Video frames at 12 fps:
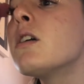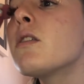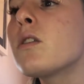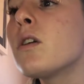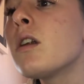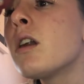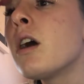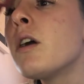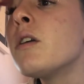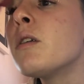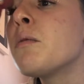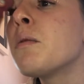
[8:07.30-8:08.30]
I've got
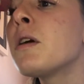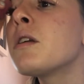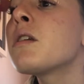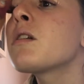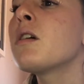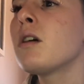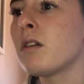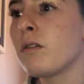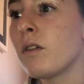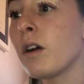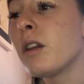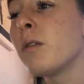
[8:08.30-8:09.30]
loads, but I just
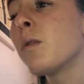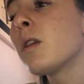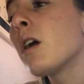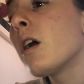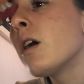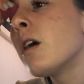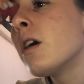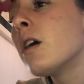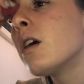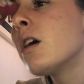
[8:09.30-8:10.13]
can't find the one that I